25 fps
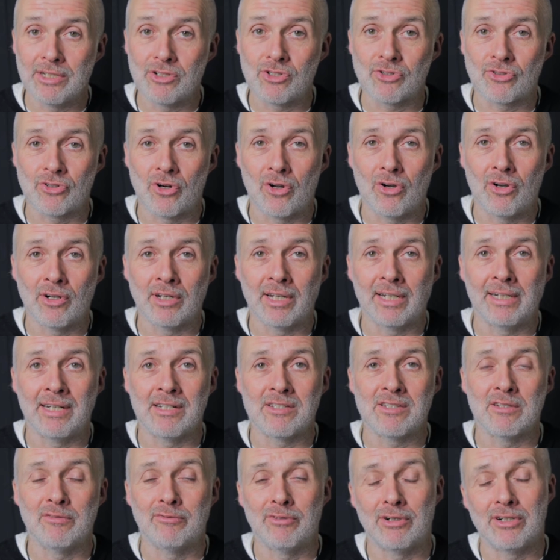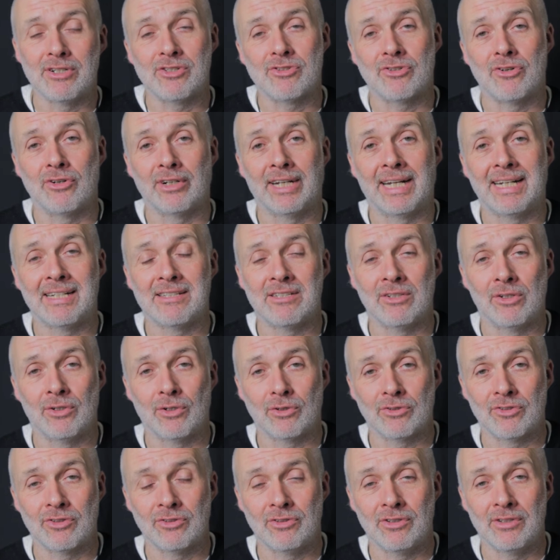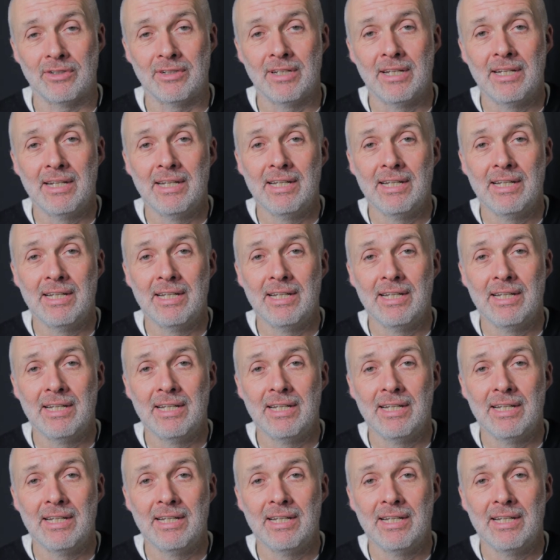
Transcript: strong, and it's a very strong antioxidant.